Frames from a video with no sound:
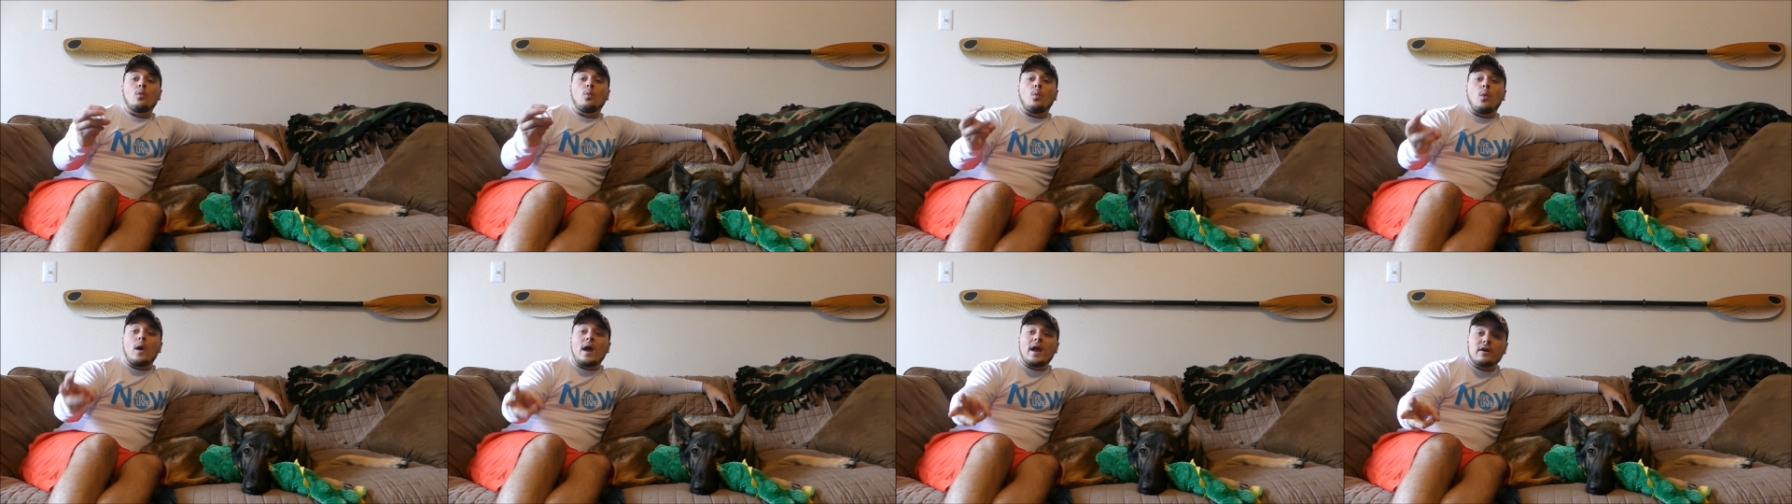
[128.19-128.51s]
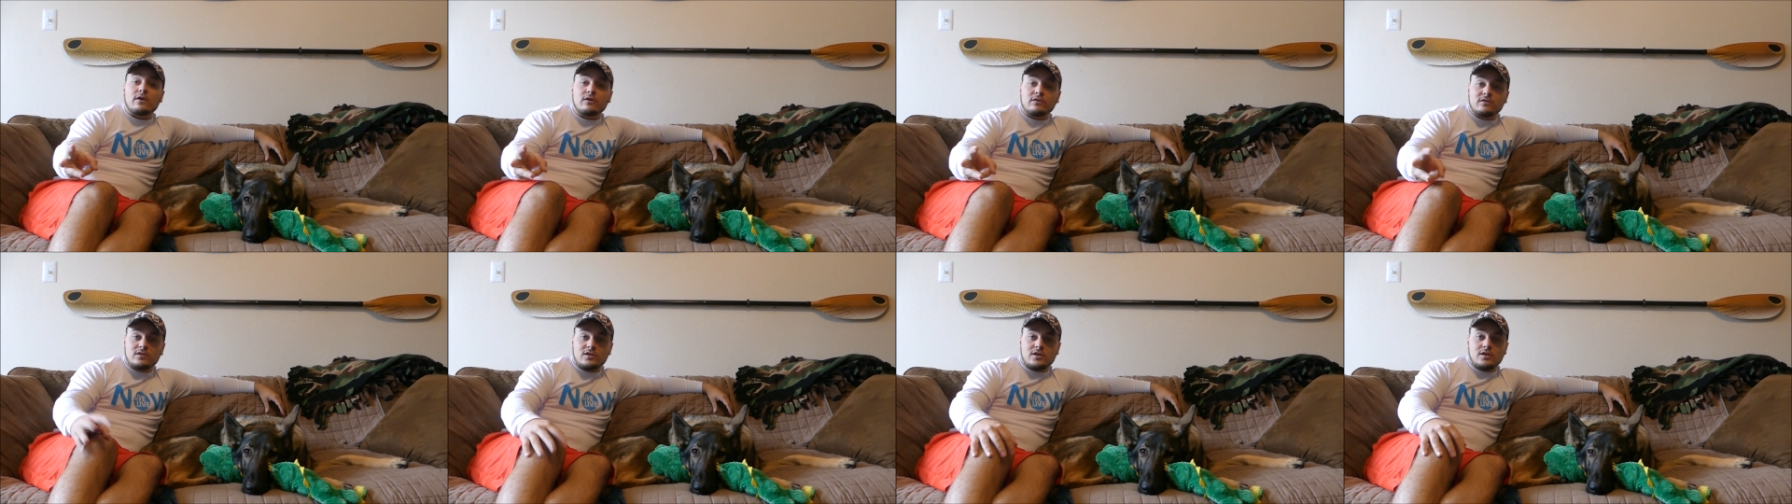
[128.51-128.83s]

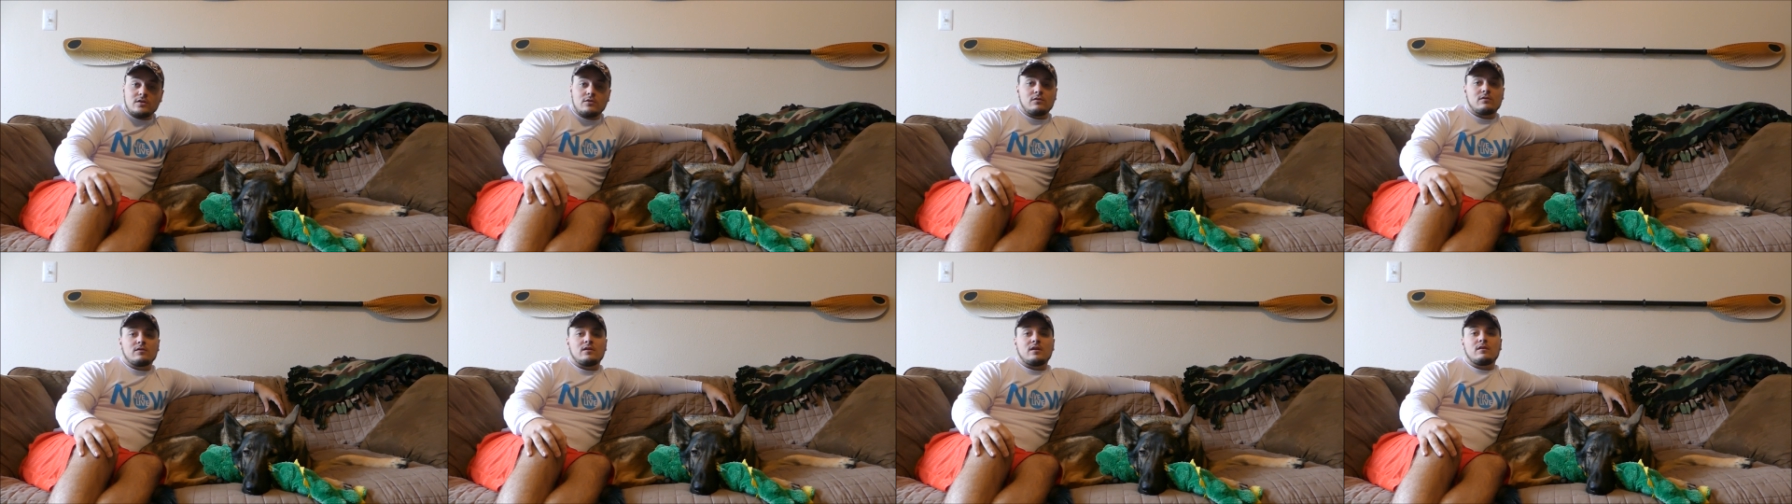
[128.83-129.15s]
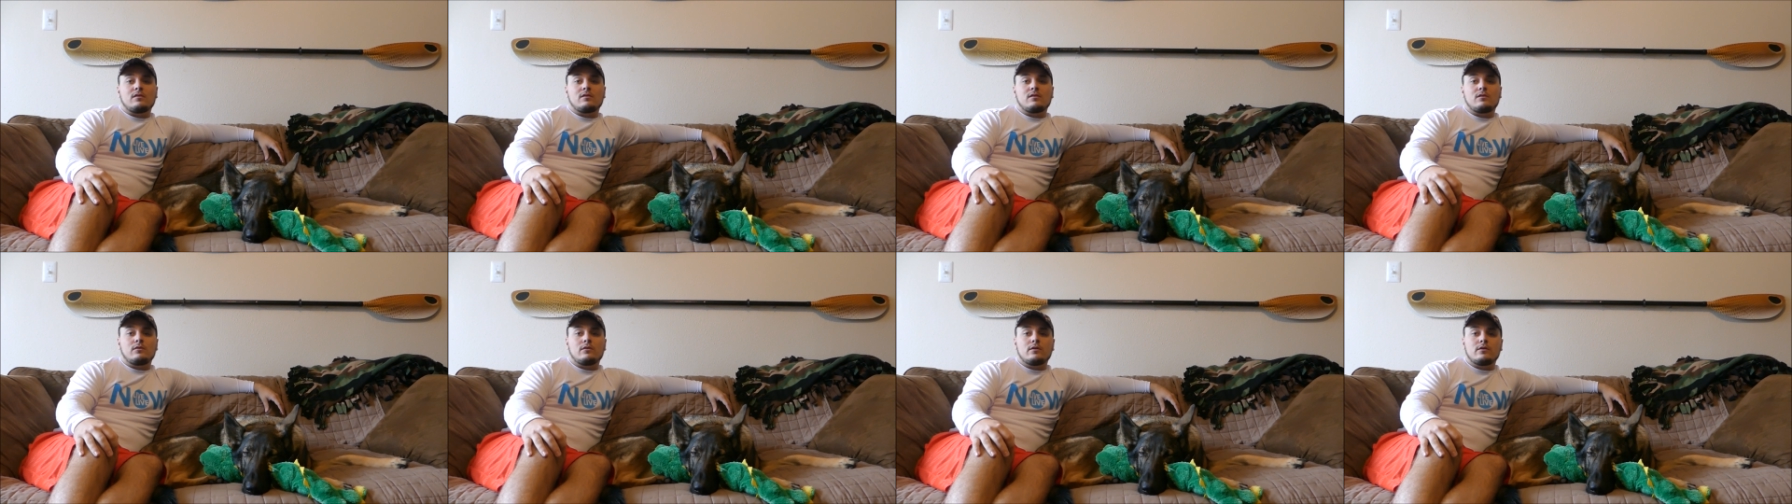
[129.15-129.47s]
where to use
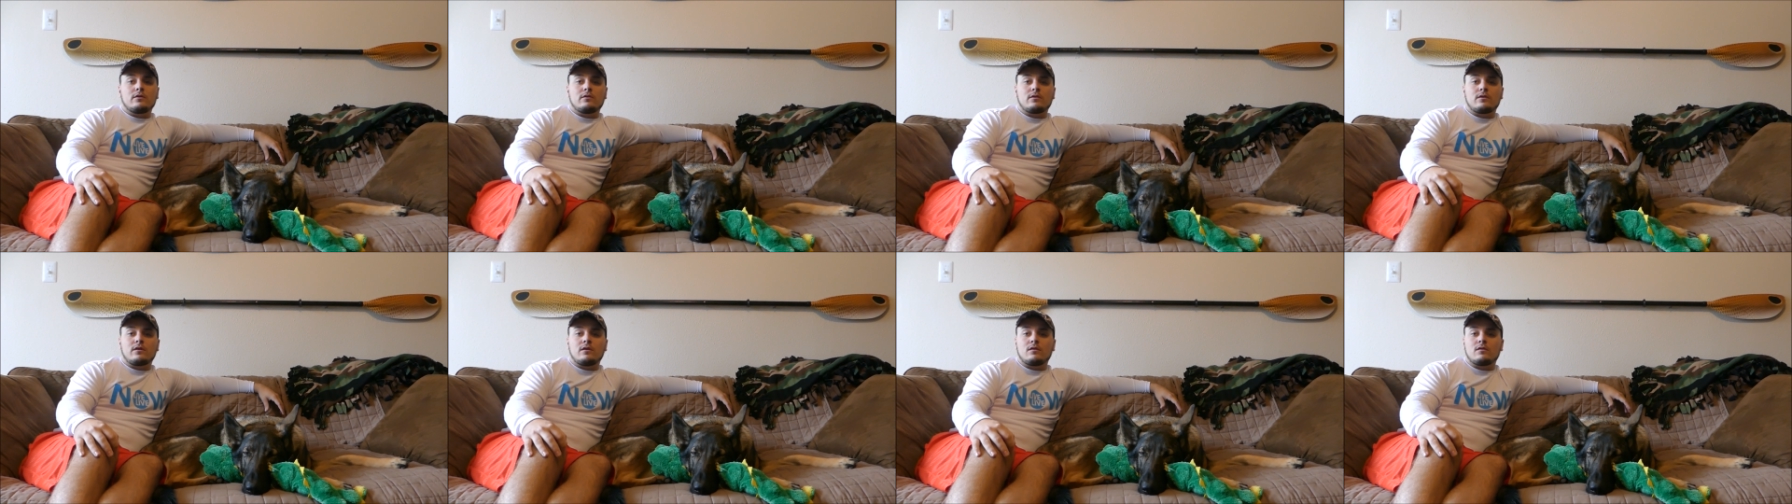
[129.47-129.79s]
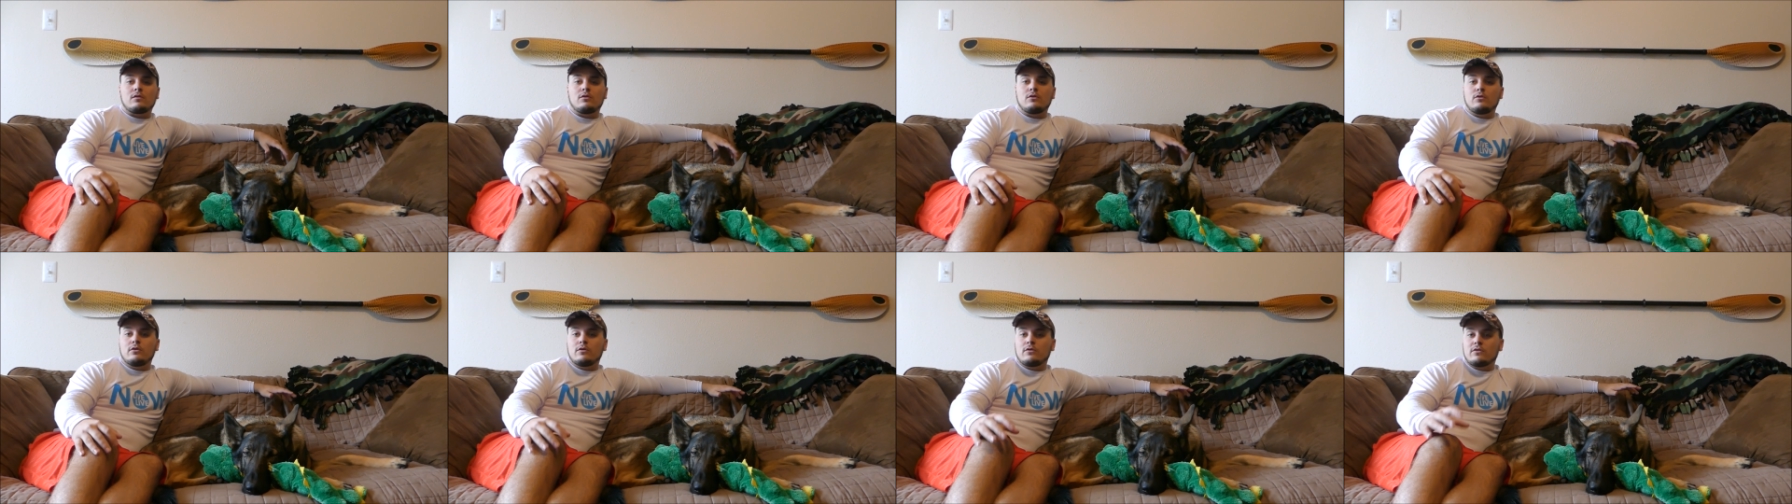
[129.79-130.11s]
these lures,
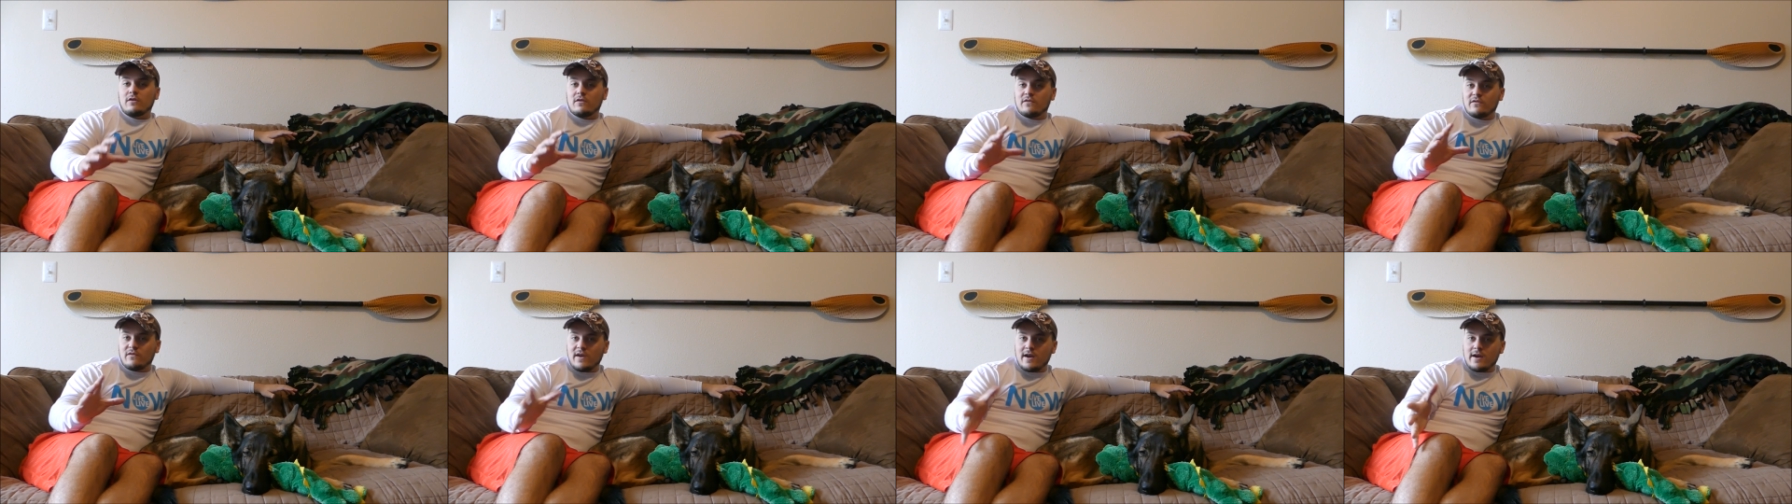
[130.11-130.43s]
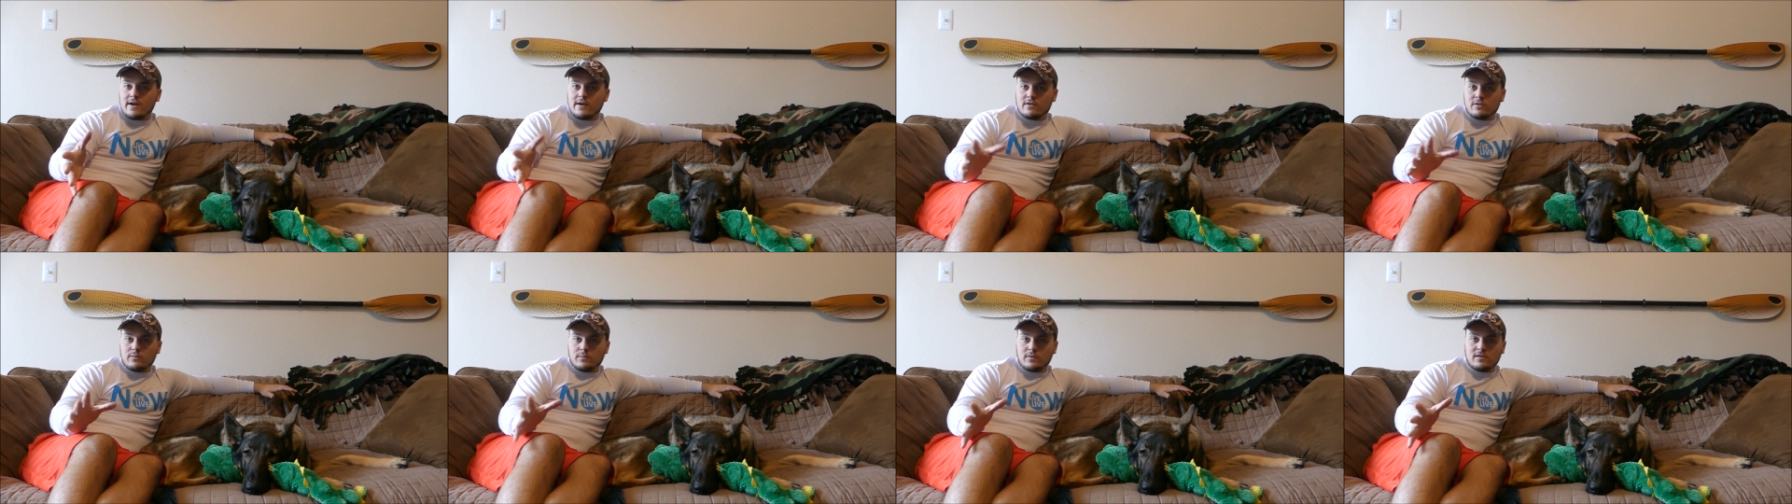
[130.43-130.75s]
because lures are
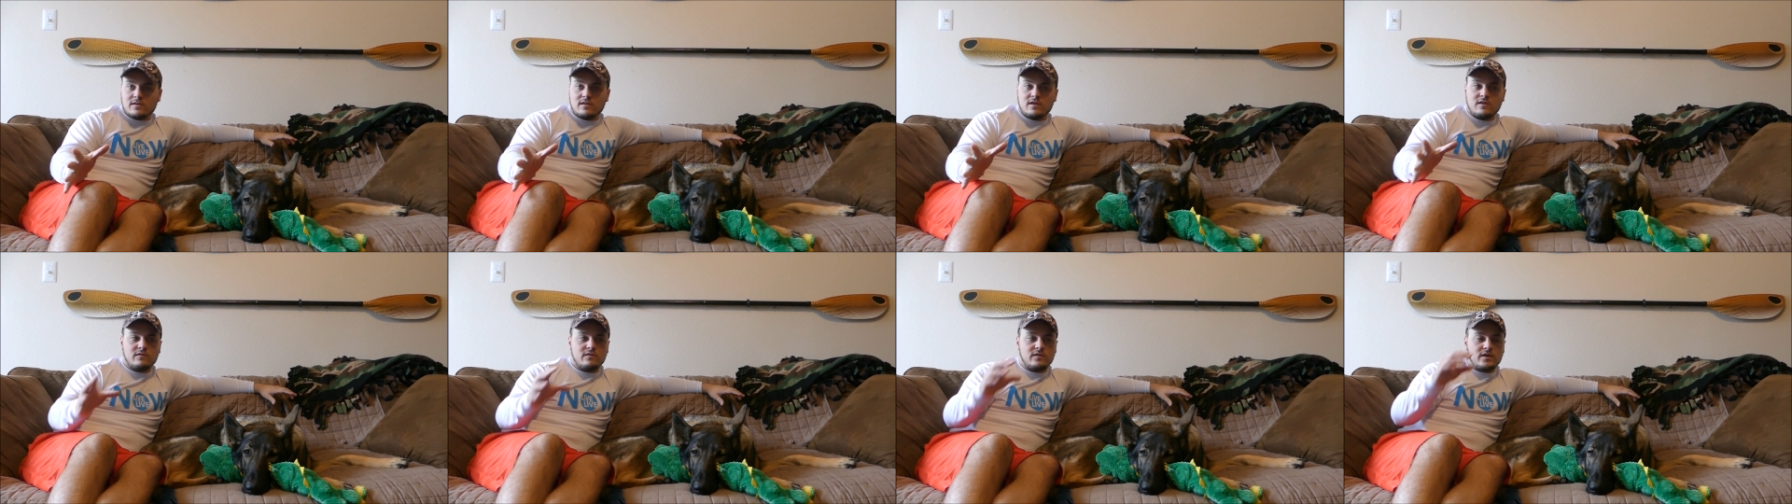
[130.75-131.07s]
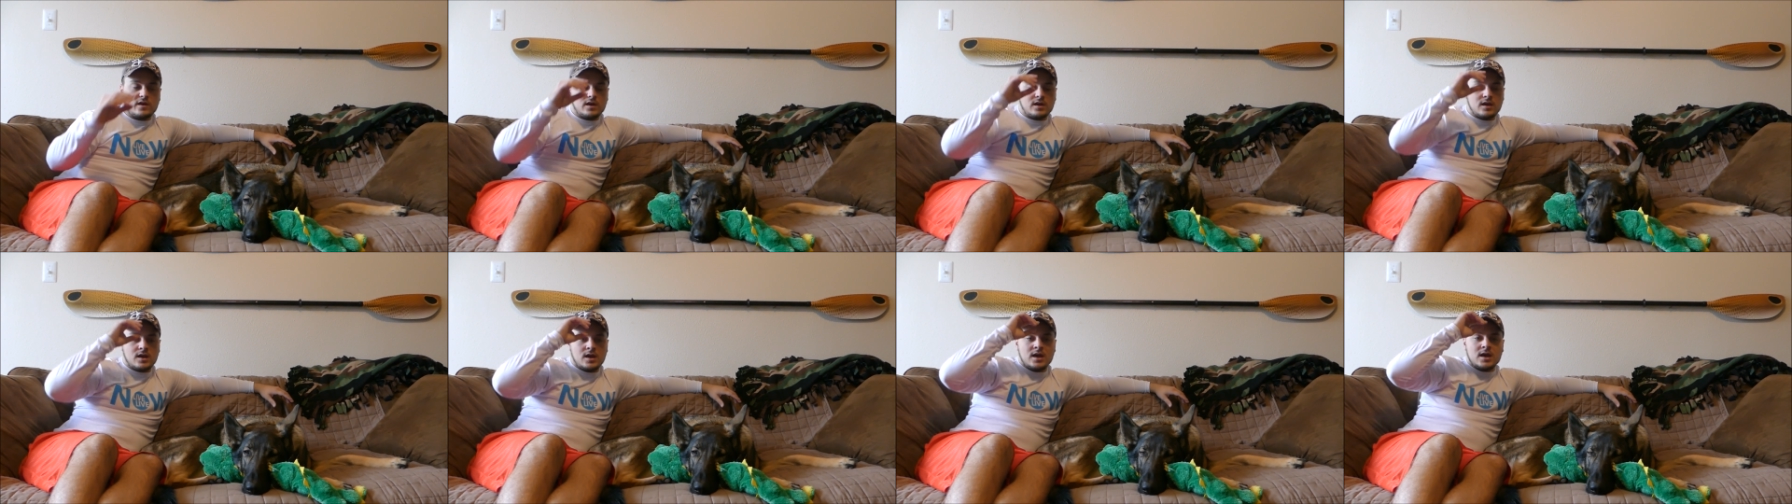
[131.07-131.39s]
very
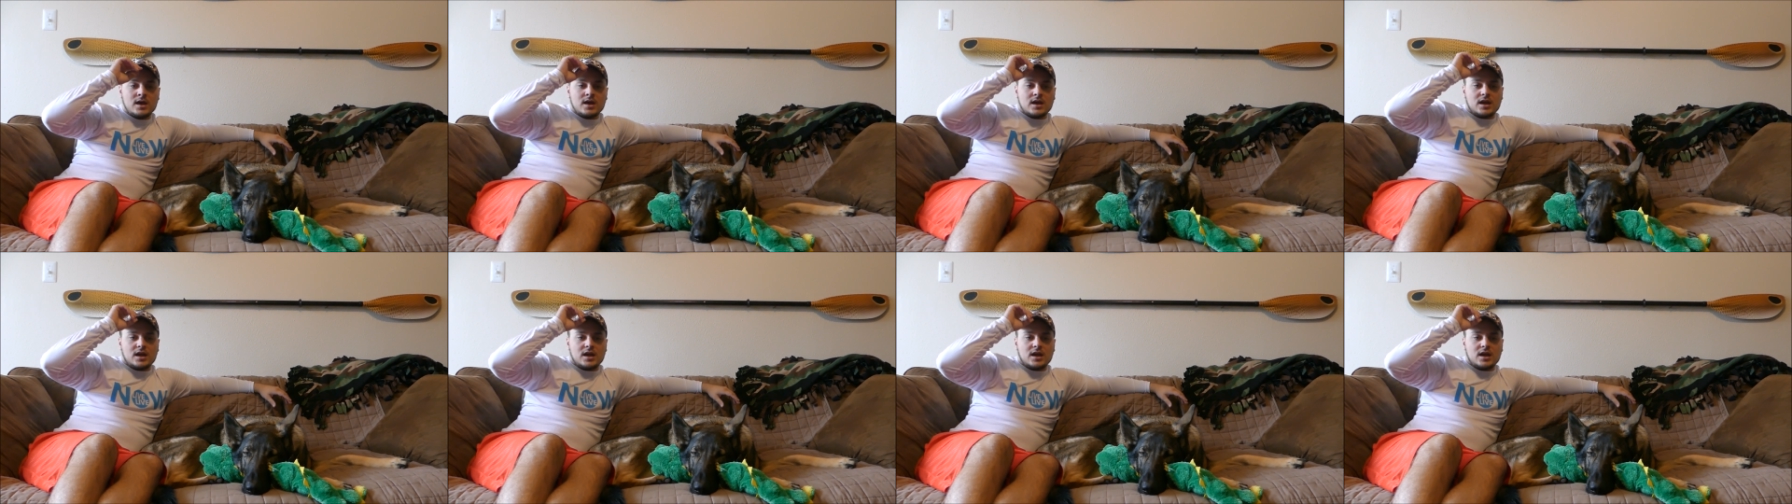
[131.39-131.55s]
specific,